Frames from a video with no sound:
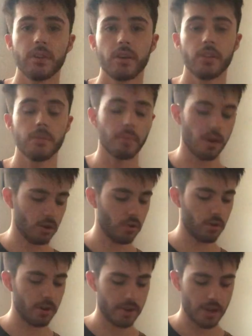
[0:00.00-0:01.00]
another bar
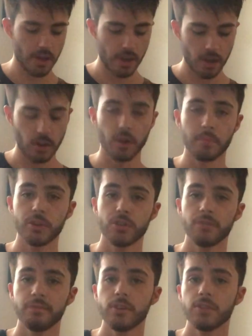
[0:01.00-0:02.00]
chord. You're going to put
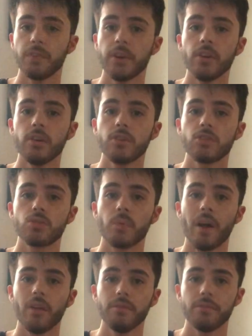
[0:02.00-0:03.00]
your first finger,
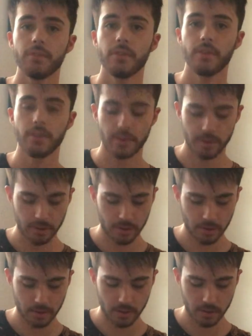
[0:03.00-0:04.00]
12th,
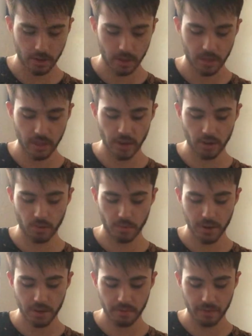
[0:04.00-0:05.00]
then your
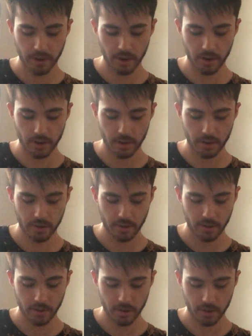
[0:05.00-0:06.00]
ring finger,
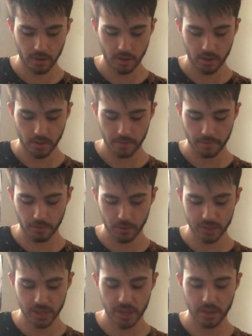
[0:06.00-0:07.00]

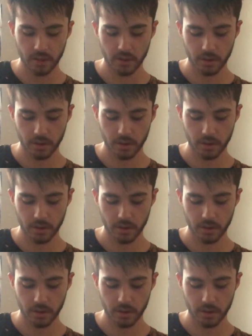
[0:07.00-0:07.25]
14th,